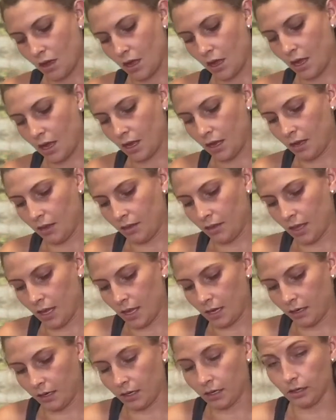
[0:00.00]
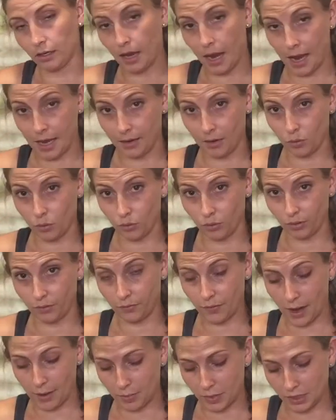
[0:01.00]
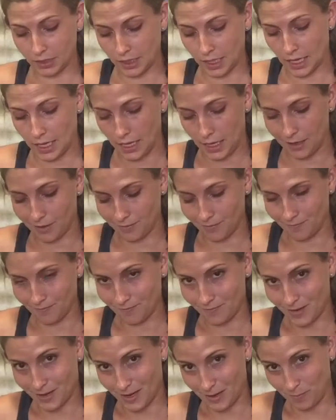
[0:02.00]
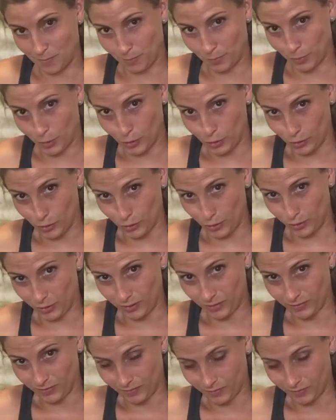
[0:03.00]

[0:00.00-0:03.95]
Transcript: And then I hold the fabric tight, pull